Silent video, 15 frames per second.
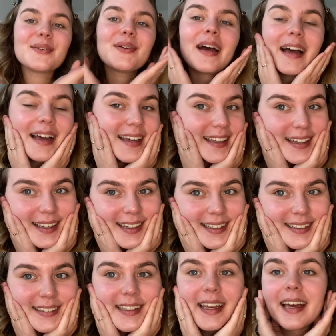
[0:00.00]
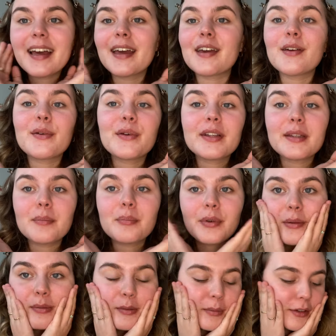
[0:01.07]
So hi guys, I already
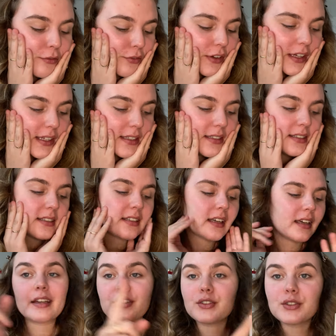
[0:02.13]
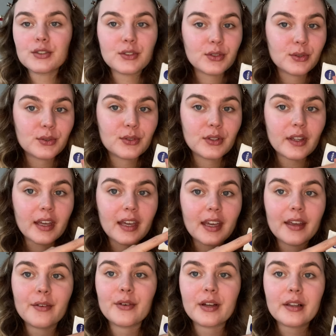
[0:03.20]
prepped my face. I just used
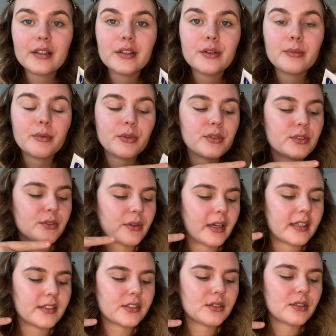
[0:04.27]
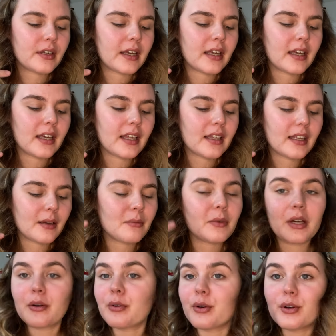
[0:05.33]
a regular moisturizer and I'm
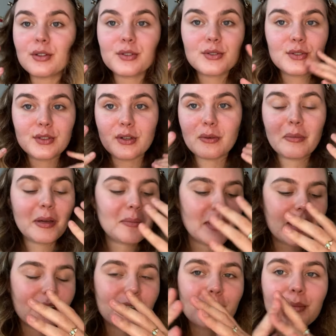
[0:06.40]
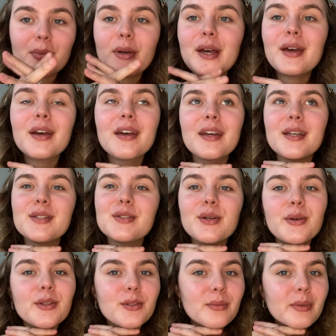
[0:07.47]
now going to start my makeup. It's
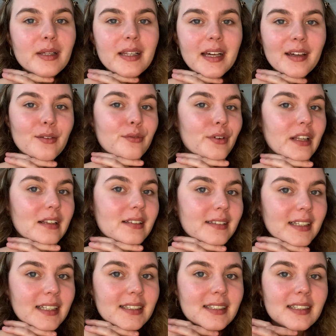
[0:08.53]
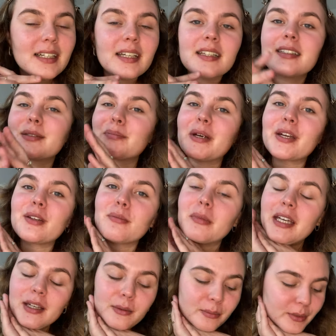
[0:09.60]
going to be like Valentine's Day inspired
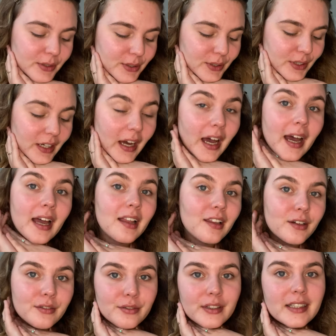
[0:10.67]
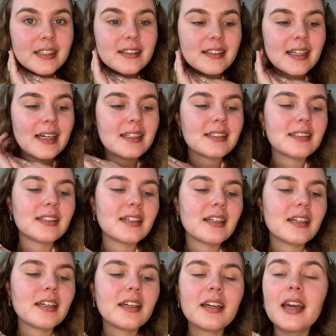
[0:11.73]
makeup look. I love Valentine's
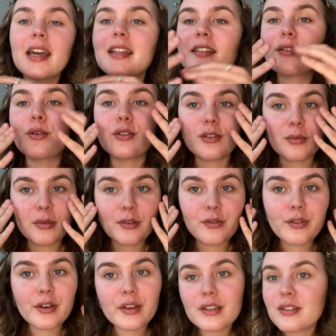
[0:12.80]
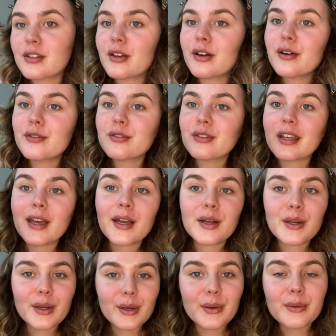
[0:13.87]
Day. It's going to be very soft
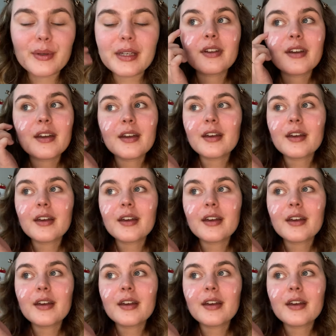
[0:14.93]
and glowy.